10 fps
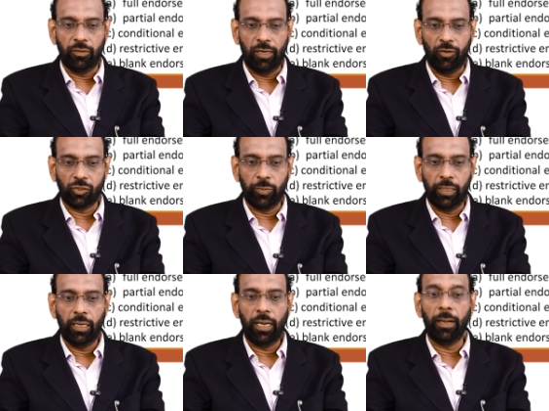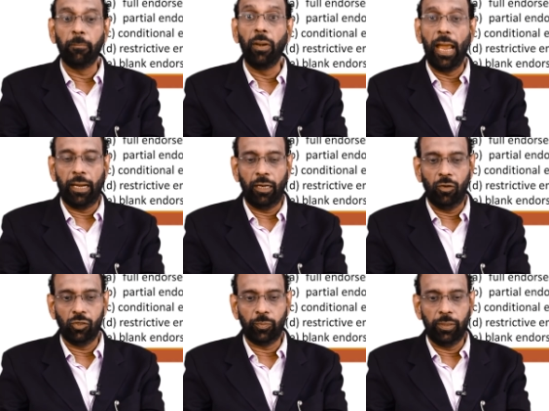endorsement and blank
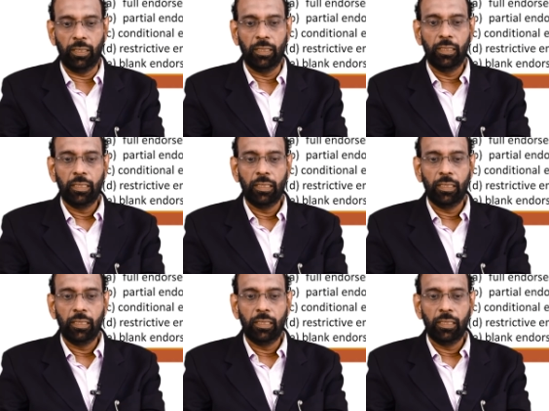endorsement.